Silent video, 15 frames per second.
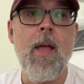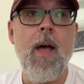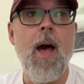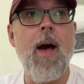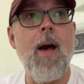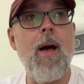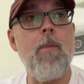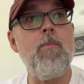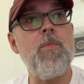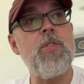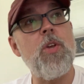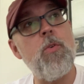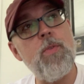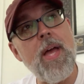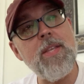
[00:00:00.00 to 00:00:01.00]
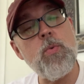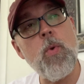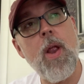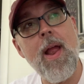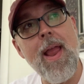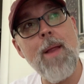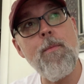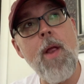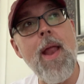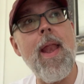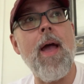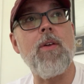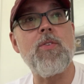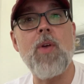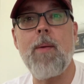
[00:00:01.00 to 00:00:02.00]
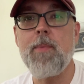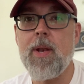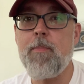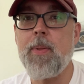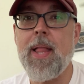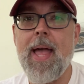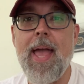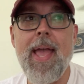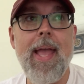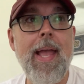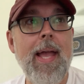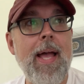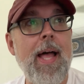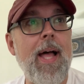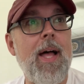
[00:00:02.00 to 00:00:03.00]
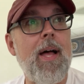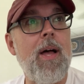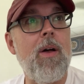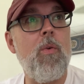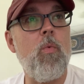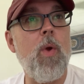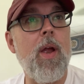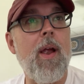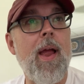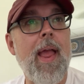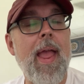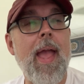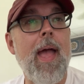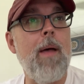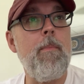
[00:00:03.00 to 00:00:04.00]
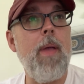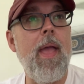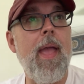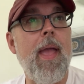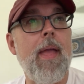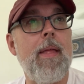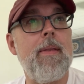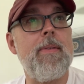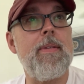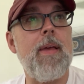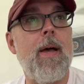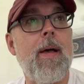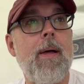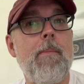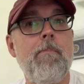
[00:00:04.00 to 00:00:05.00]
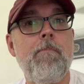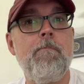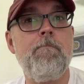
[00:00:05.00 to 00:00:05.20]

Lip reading: that's where I am right now. So I'm going to play where I am, and I